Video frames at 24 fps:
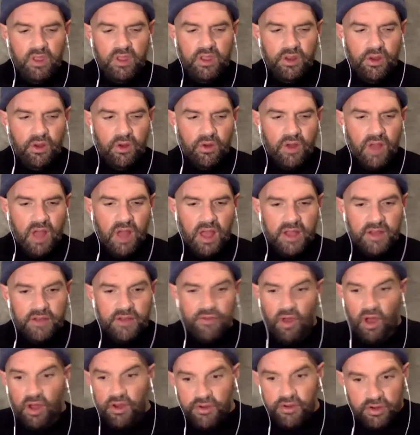you know,
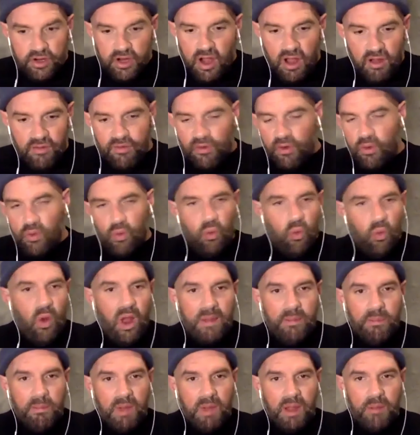kind of undercover,
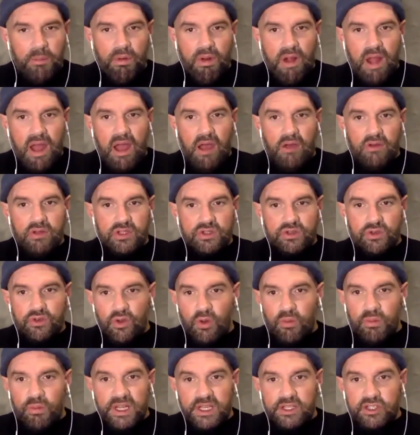wipe my brow so
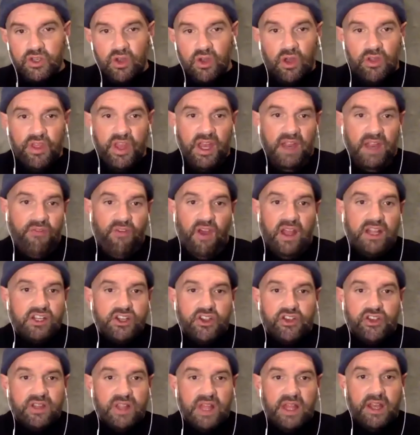nobody saw that. If I
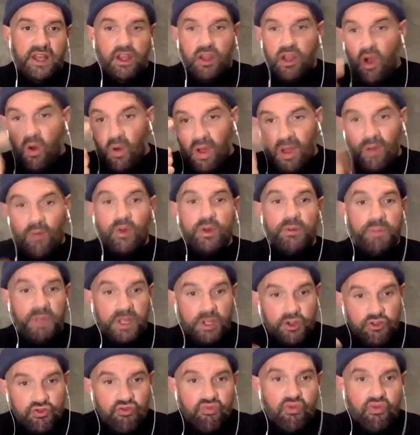just let it go, I would be